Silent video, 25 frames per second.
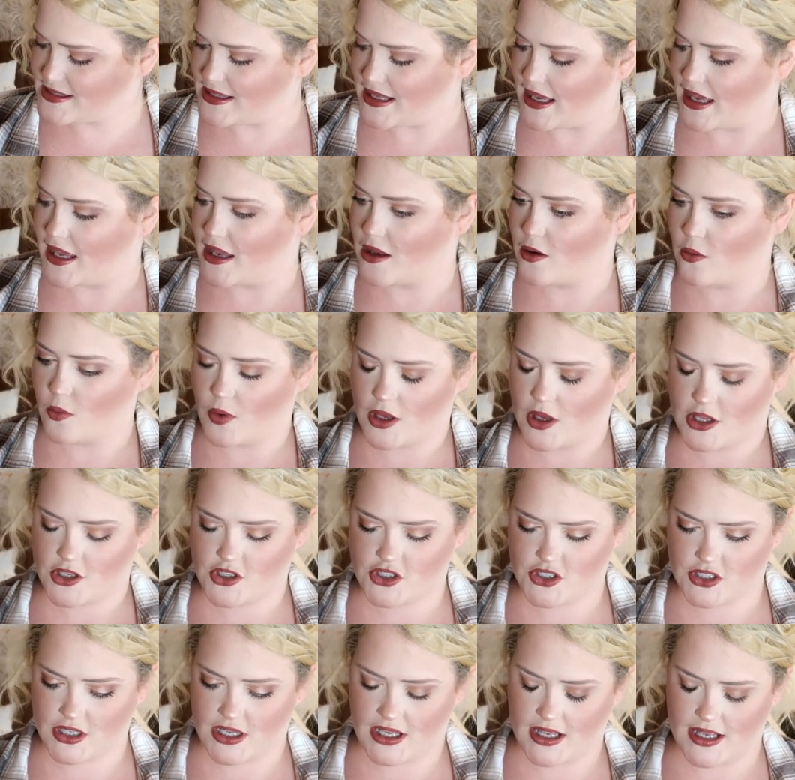thing,
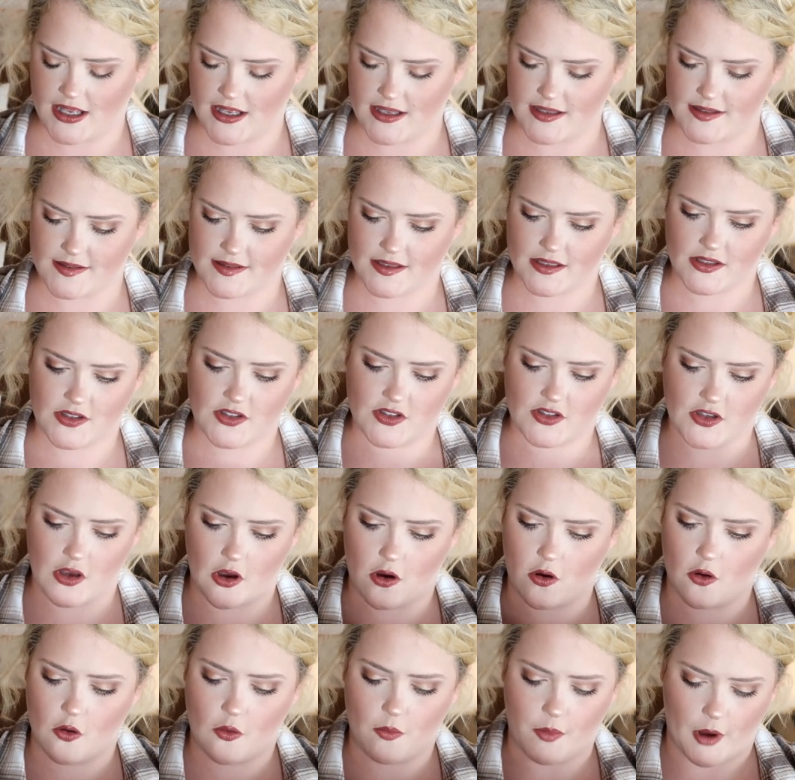which is
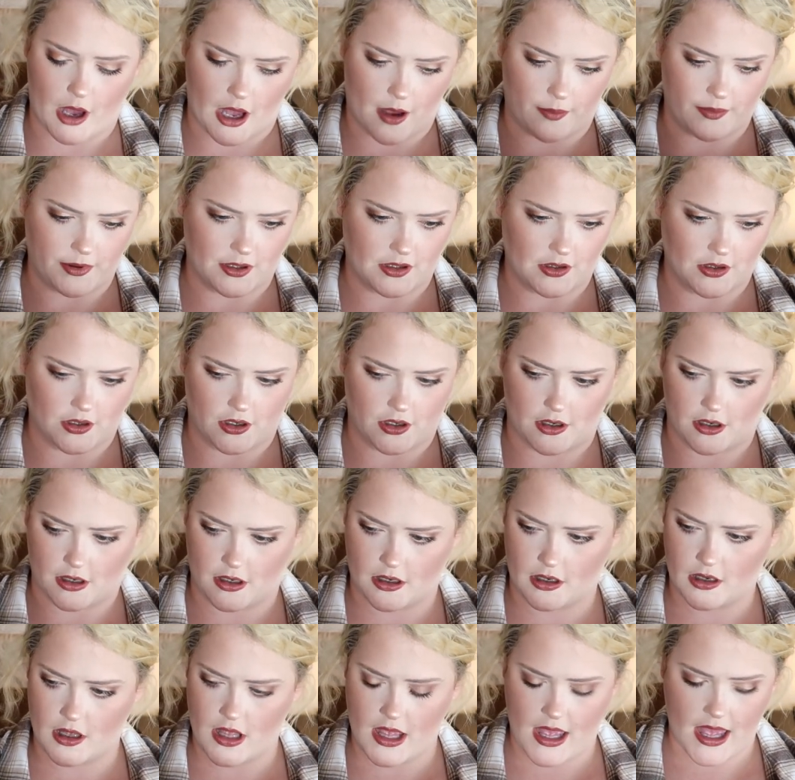so
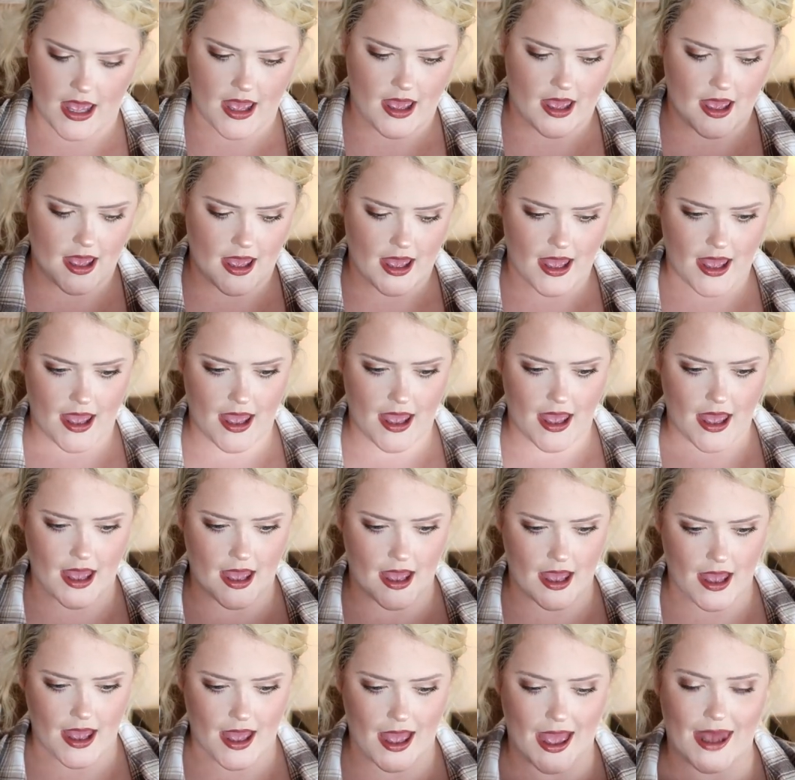popular
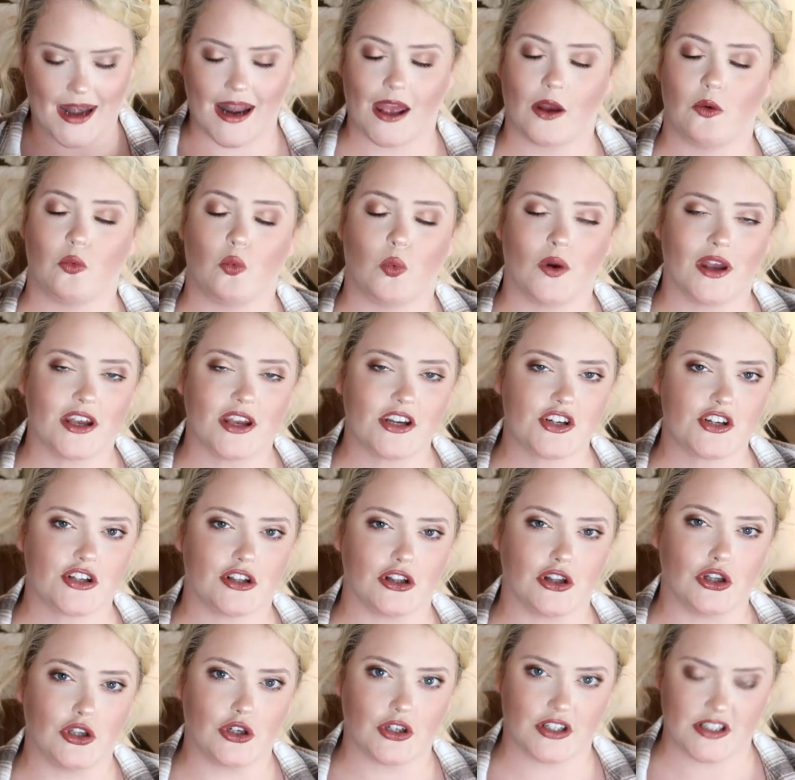and I wish
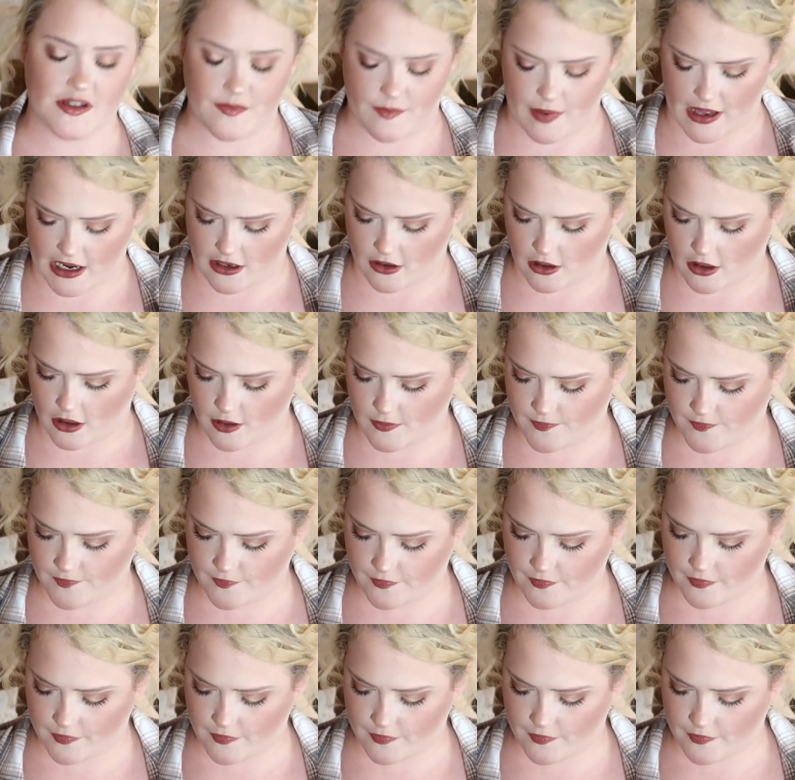looked better,